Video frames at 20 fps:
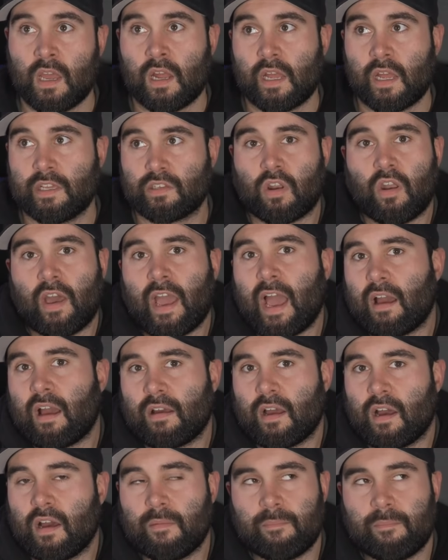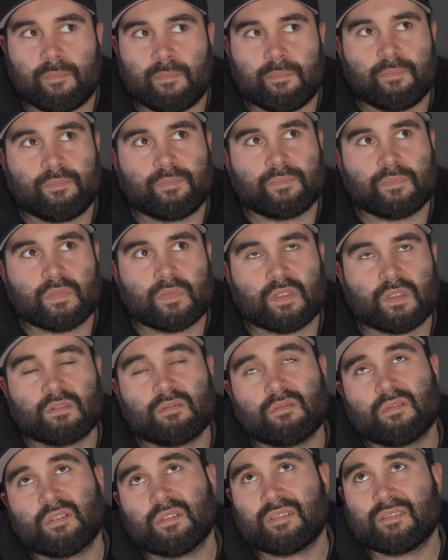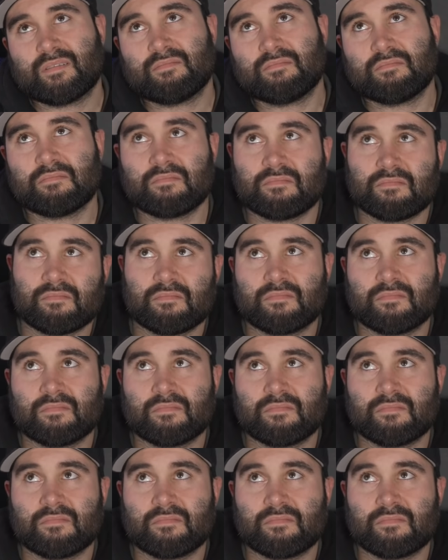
It's like, you know, I'm